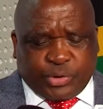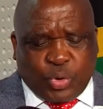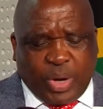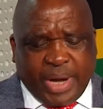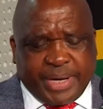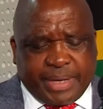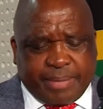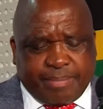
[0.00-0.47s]
the
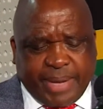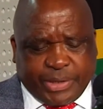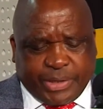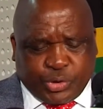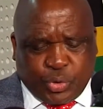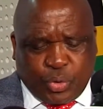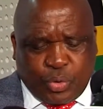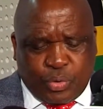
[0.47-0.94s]
Tshwane
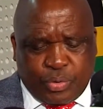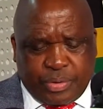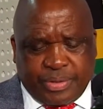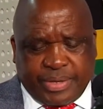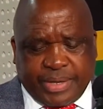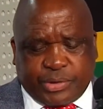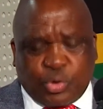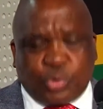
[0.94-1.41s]
Metro,
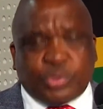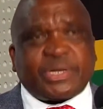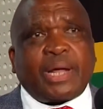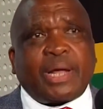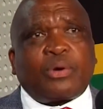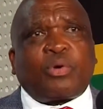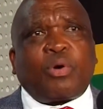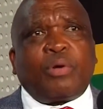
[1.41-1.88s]
the
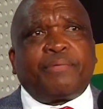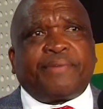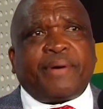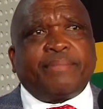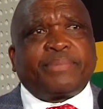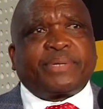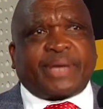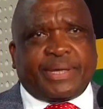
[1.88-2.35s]
total
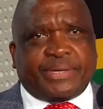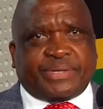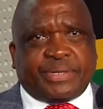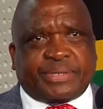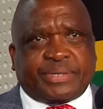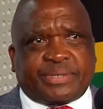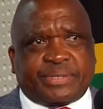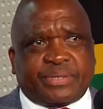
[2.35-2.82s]
confirmed
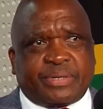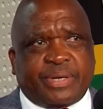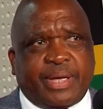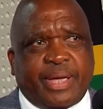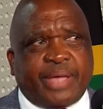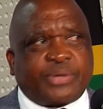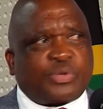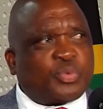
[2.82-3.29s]
cases
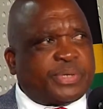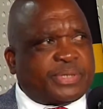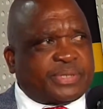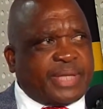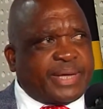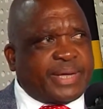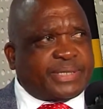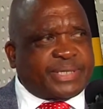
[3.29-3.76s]
as we
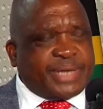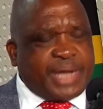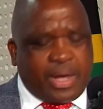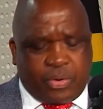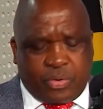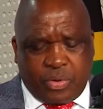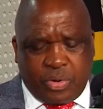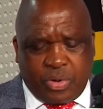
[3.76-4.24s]
stand
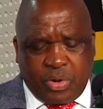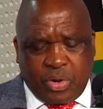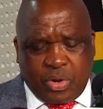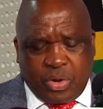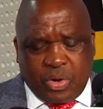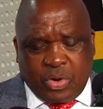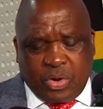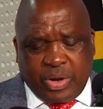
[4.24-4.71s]
now
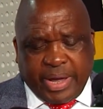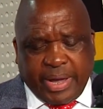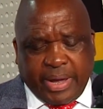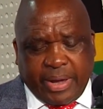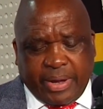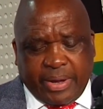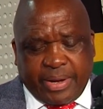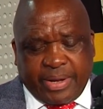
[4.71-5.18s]

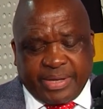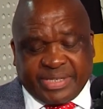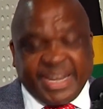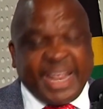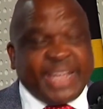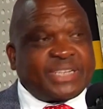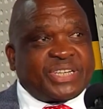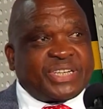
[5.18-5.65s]

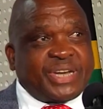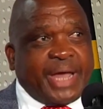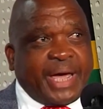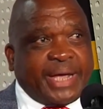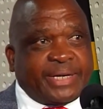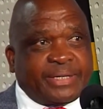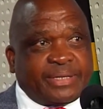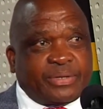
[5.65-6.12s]
is
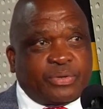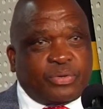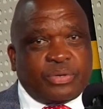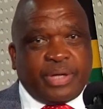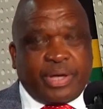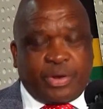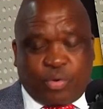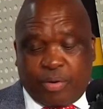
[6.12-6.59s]
99,
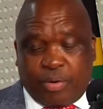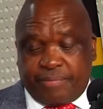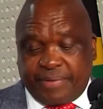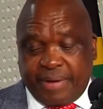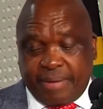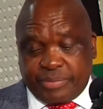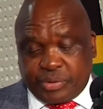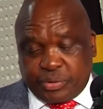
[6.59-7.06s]

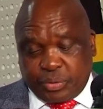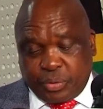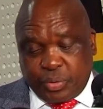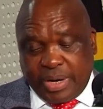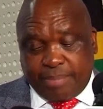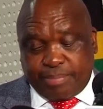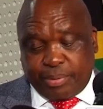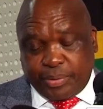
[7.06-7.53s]
confirmed
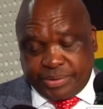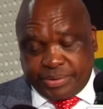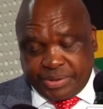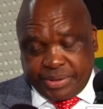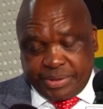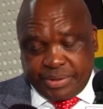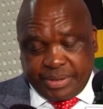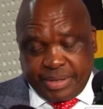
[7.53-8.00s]
through
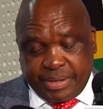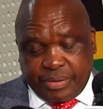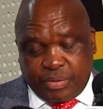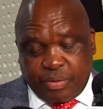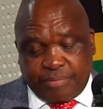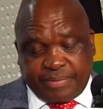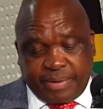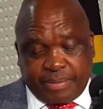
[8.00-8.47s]
laboratory,
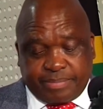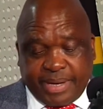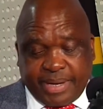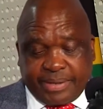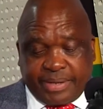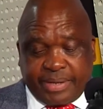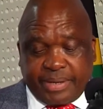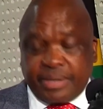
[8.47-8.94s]
confirmed
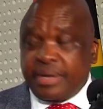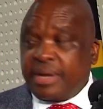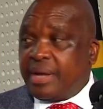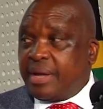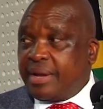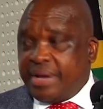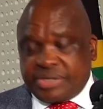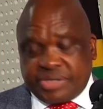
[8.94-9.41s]
by the
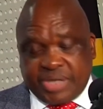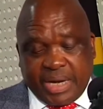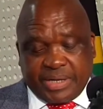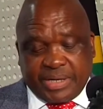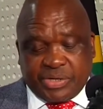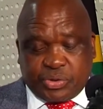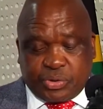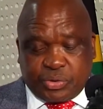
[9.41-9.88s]

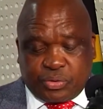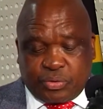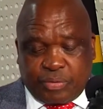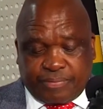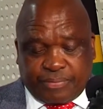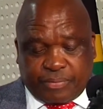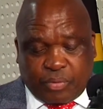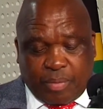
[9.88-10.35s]
National
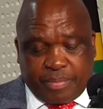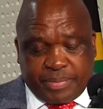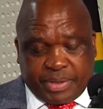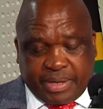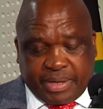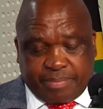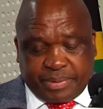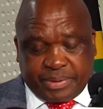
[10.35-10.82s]
Institute of
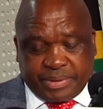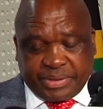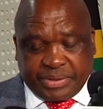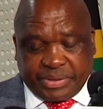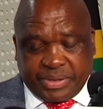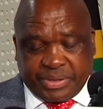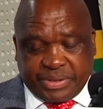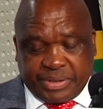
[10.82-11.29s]
Communicable
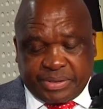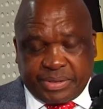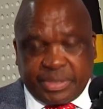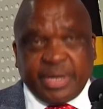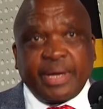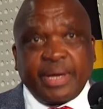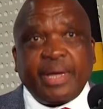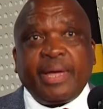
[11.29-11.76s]

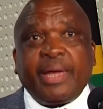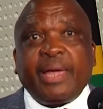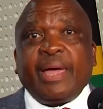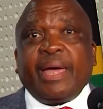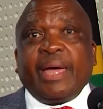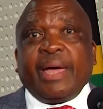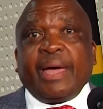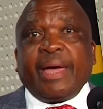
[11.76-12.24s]
Diseases.
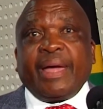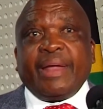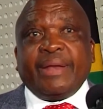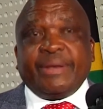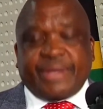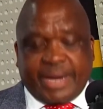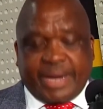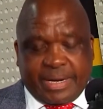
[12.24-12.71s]

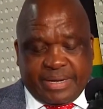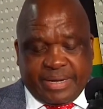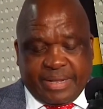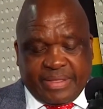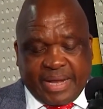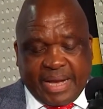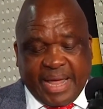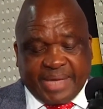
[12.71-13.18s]
In
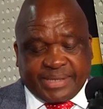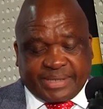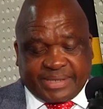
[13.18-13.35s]
the